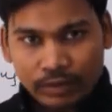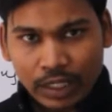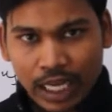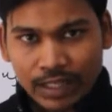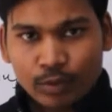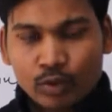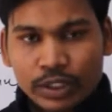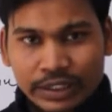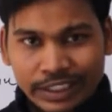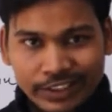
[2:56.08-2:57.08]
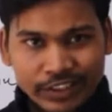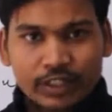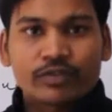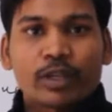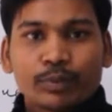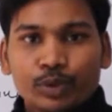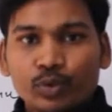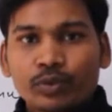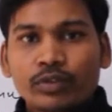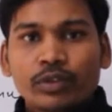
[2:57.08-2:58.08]
I am looking different from
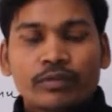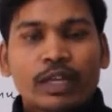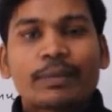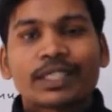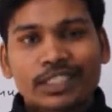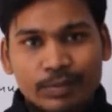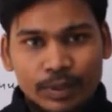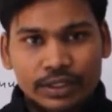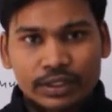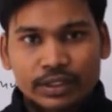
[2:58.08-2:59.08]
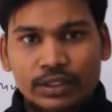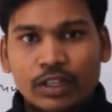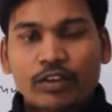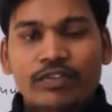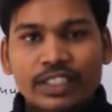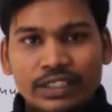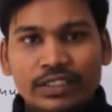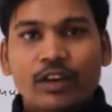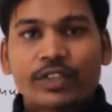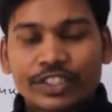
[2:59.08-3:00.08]
you, from another person's, our face,
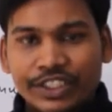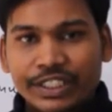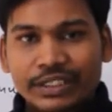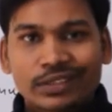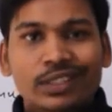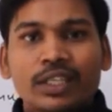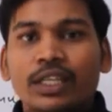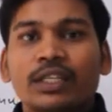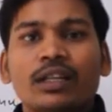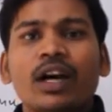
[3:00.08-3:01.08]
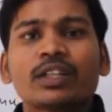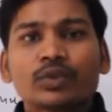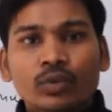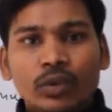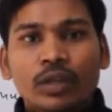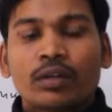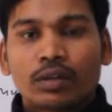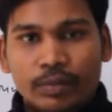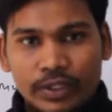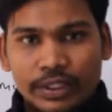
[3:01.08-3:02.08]
our skins, and also
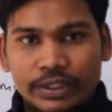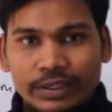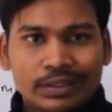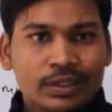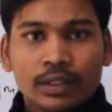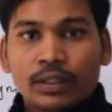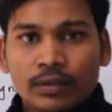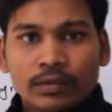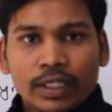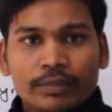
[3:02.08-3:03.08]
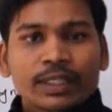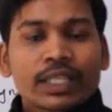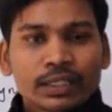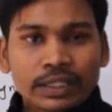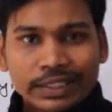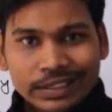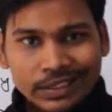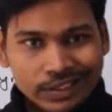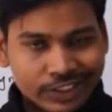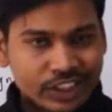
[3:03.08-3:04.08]
our bodies. Why? Because
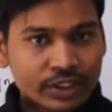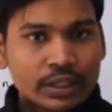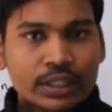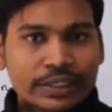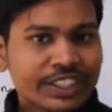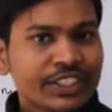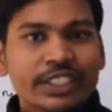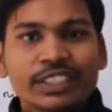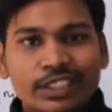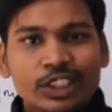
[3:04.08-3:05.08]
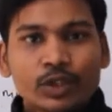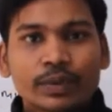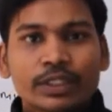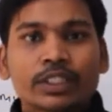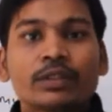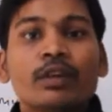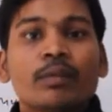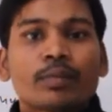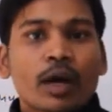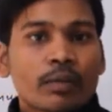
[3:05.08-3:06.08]
the changes in the sequences
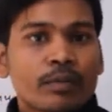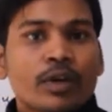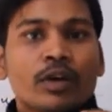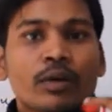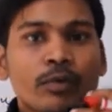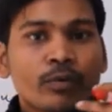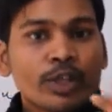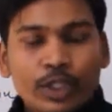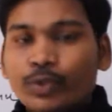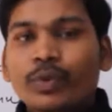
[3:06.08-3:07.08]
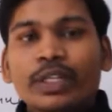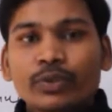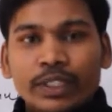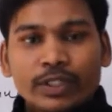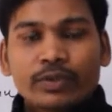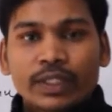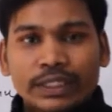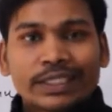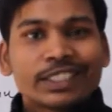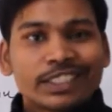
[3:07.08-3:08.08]
from individual to
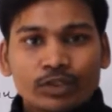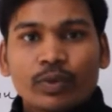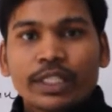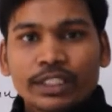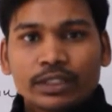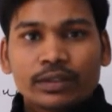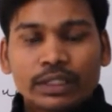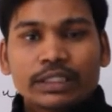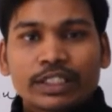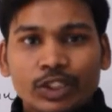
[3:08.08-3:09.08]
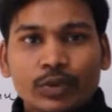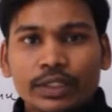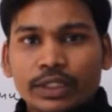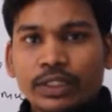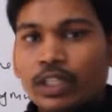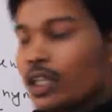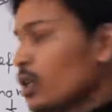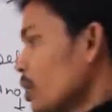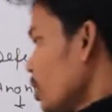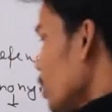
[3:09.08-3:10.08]
individuals, that is why it is in the sequences.
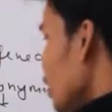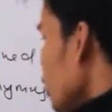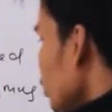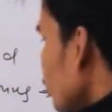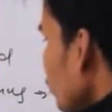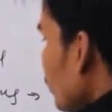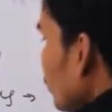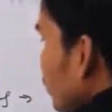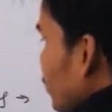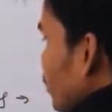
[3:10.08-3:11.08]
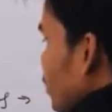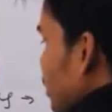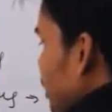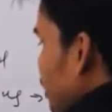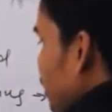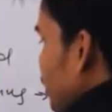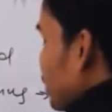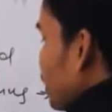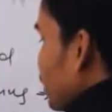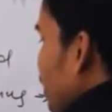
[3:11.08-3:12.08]
So these
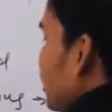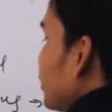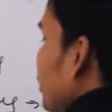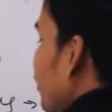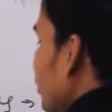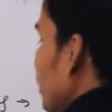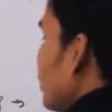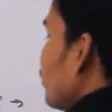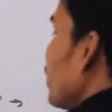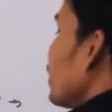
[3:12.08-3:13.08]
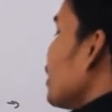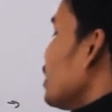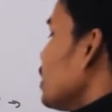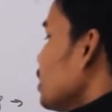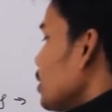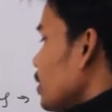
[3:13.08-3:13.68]
regions, that suppose that we are taking